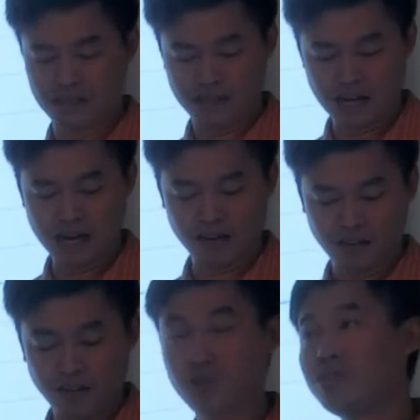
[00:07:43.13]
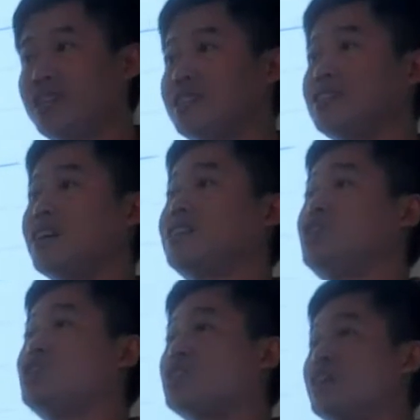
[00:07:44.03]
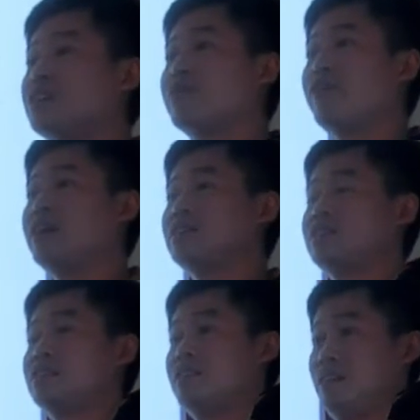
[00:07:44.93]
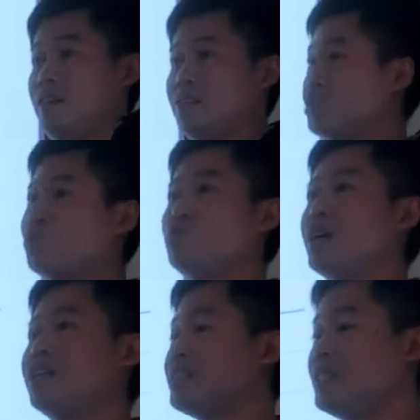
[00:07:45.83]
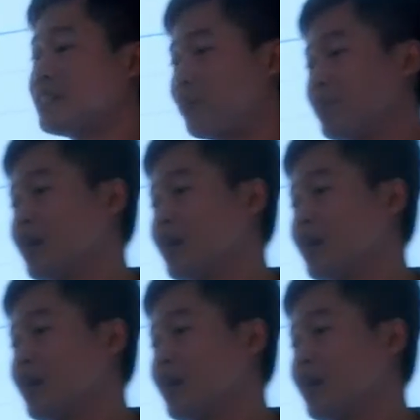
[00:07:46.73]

Yeah. So this is the teacher interface. The students see something